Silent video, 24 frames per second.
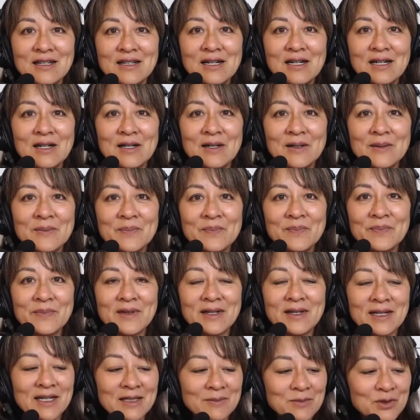And
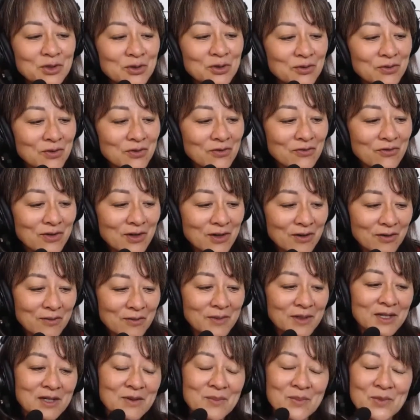I'm sure there are very
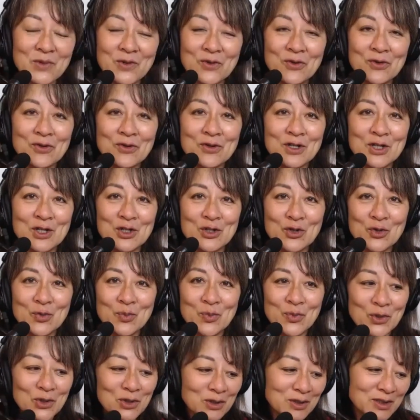many more in your
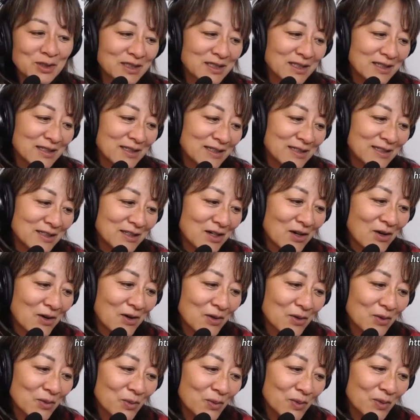book.
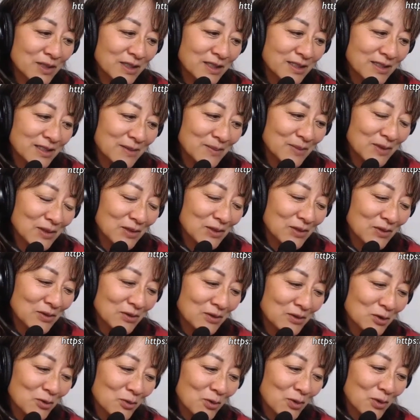Our wisdom
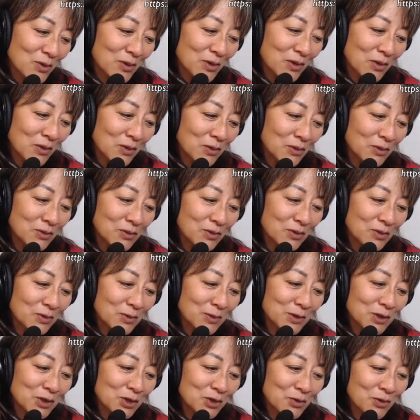years, growing older
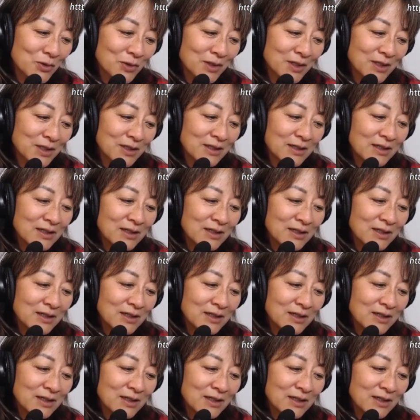with joy,